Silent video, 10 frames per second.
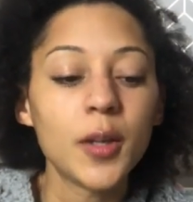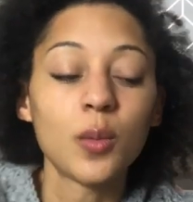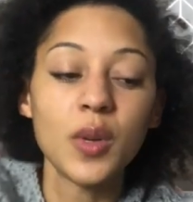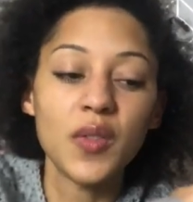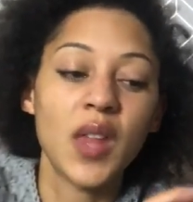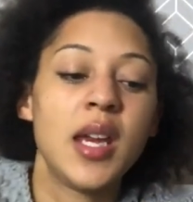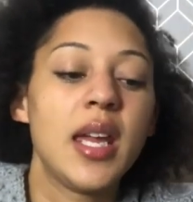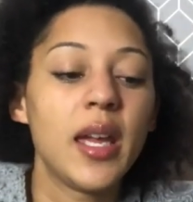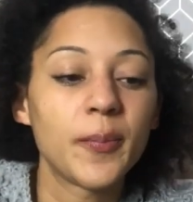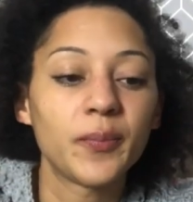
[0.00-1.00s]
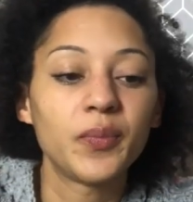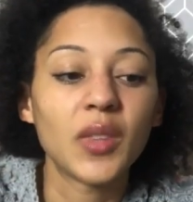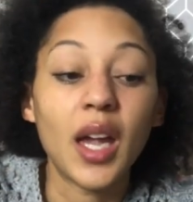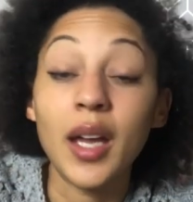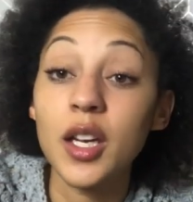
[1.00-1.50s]
with Nanny
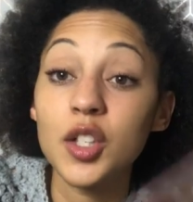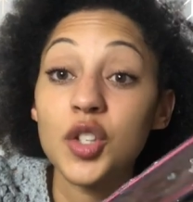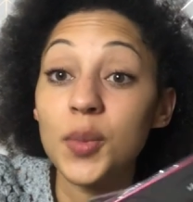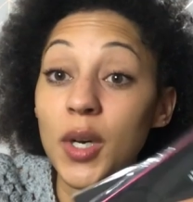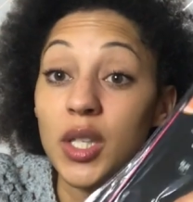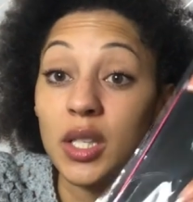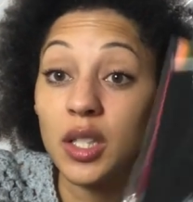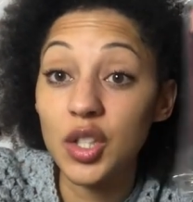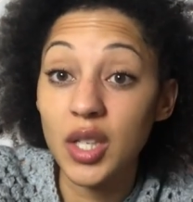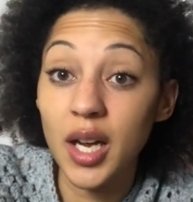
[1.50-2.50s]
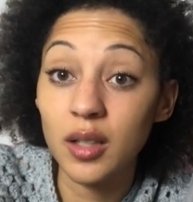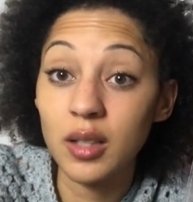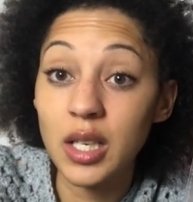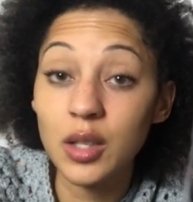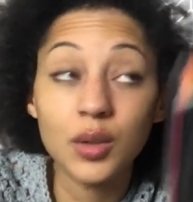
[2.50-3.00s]
and I spotted that she had
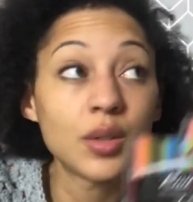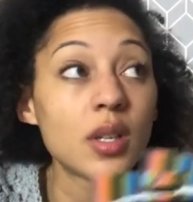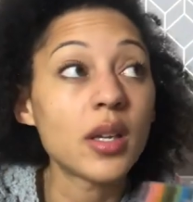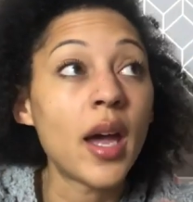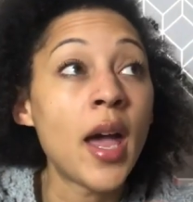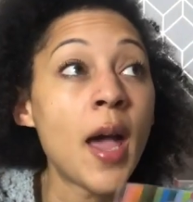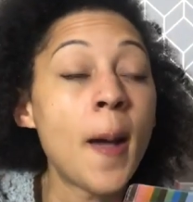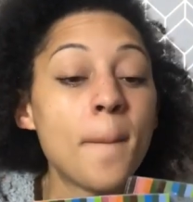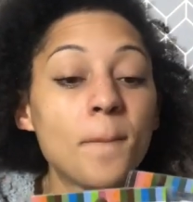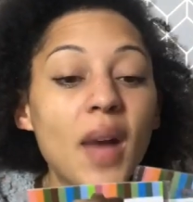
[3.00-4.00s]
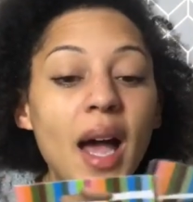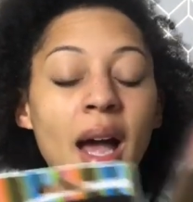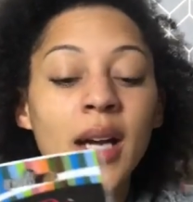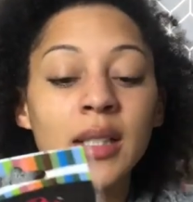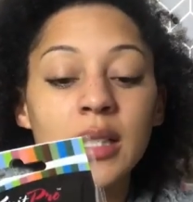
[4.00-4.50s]
needles,
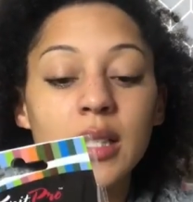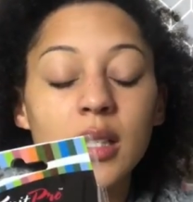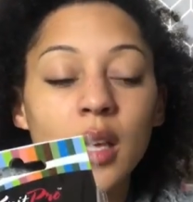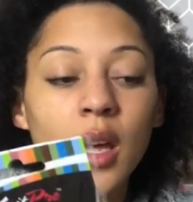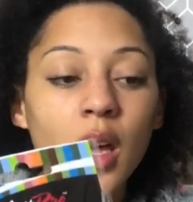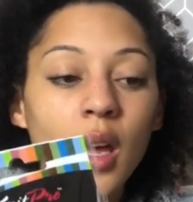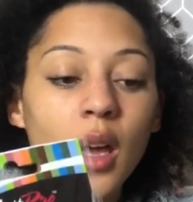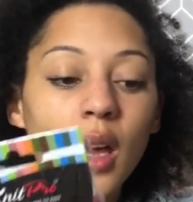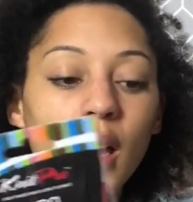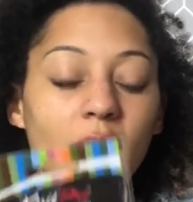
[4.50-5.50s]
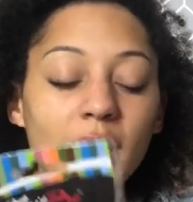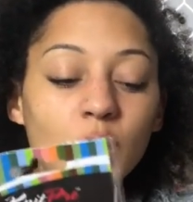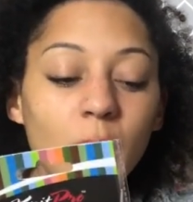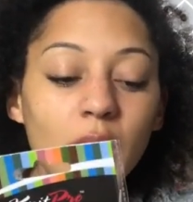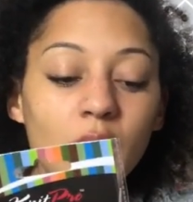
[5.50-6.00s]
and I had a
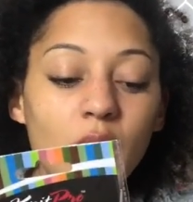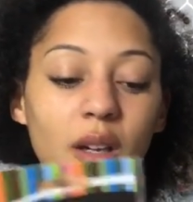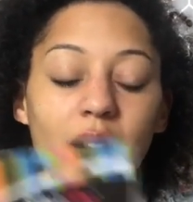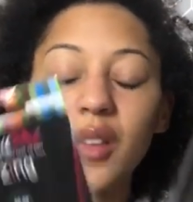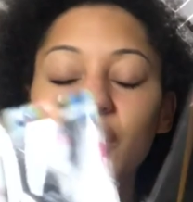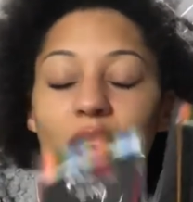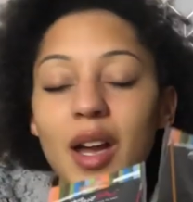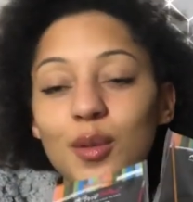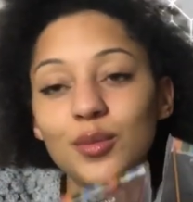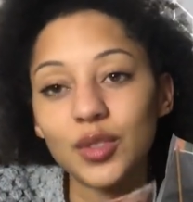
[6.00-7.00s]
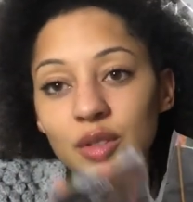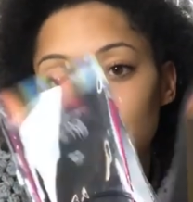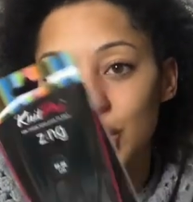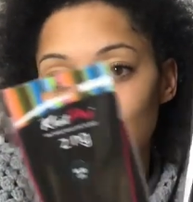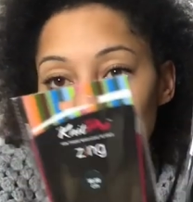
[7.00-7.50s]
quick look and I found the
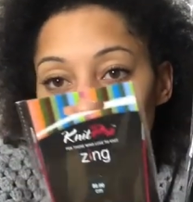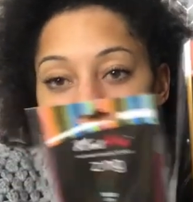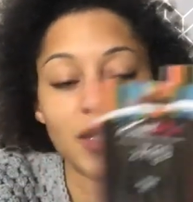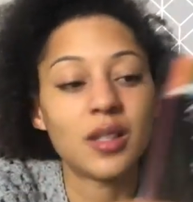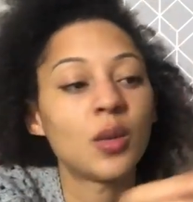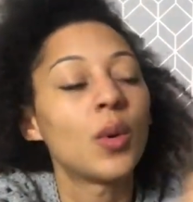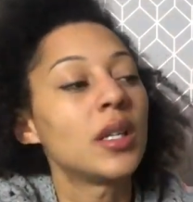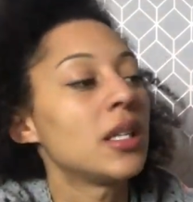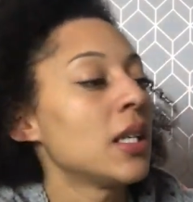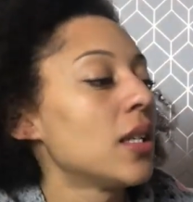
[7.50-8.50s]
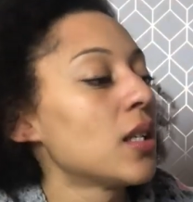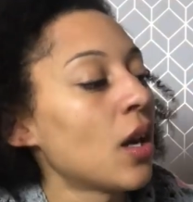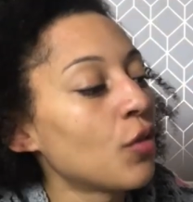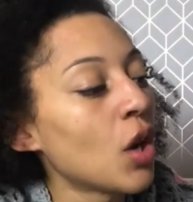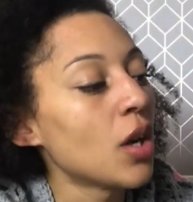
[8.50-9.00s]
2 sizes I wanted. So
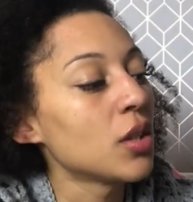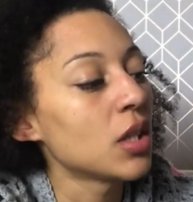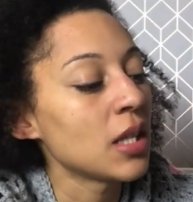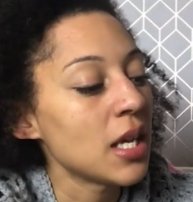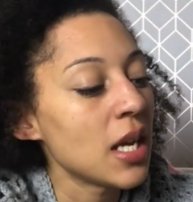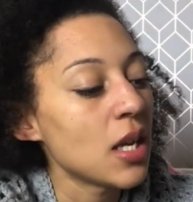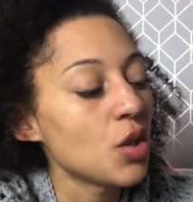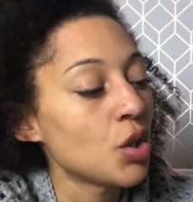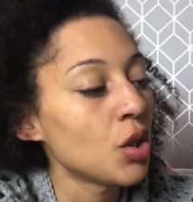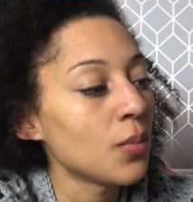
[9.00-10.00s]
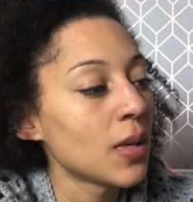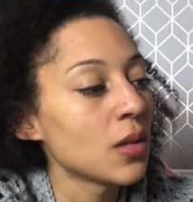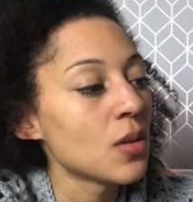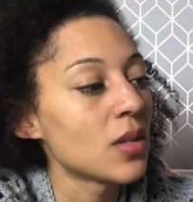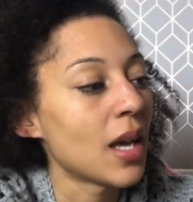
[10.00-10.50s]
I've got the
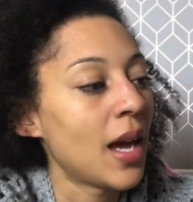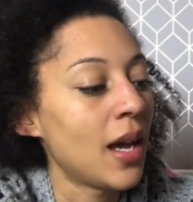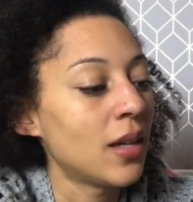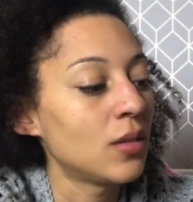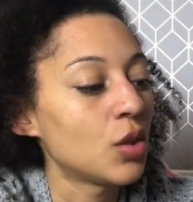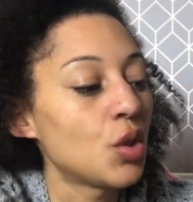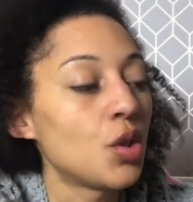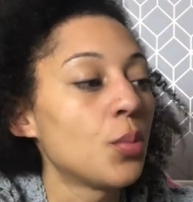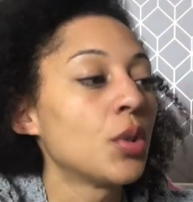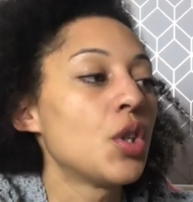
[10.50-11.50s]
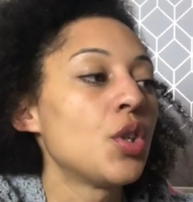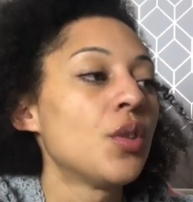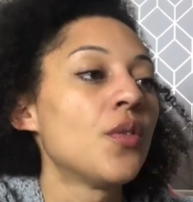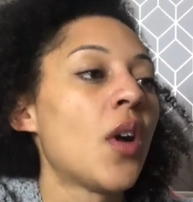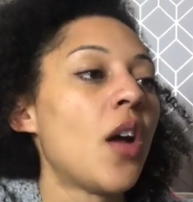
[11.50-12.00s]
2mm and the
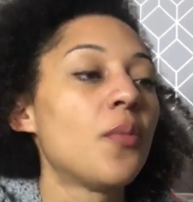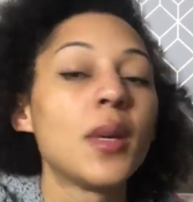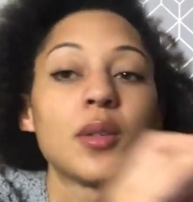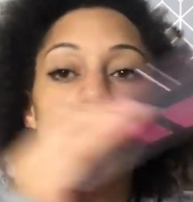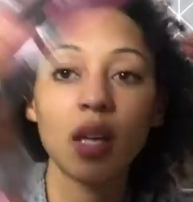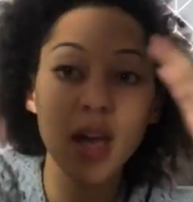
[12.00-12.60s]
2.25mm.